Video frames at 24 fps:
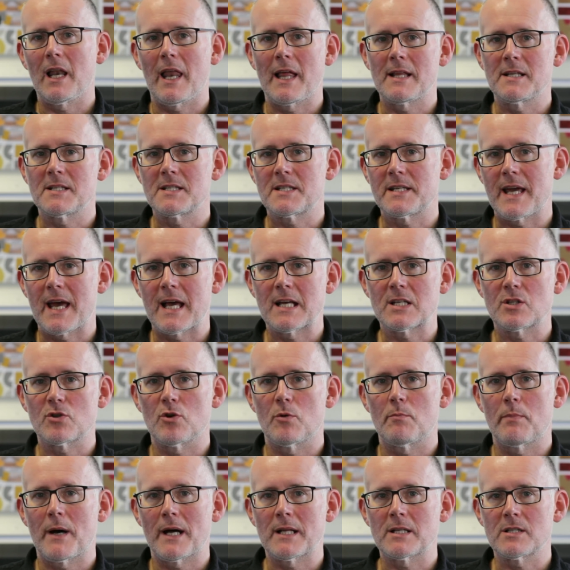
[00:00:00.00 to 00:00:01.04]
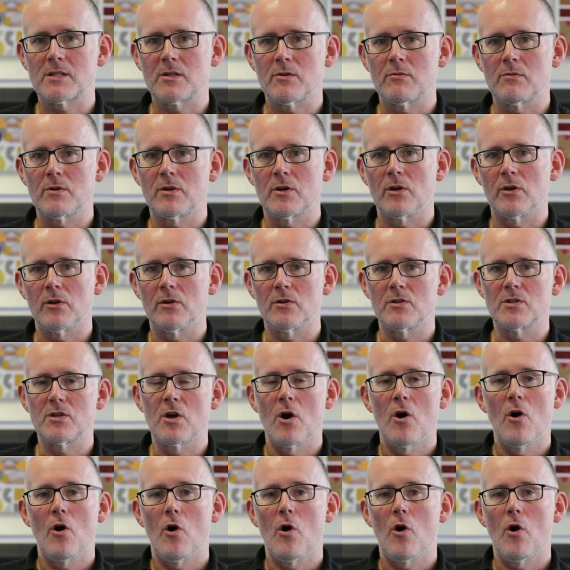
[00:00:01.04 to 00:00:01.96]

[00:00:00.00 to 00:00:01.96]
NCS or Pantone colours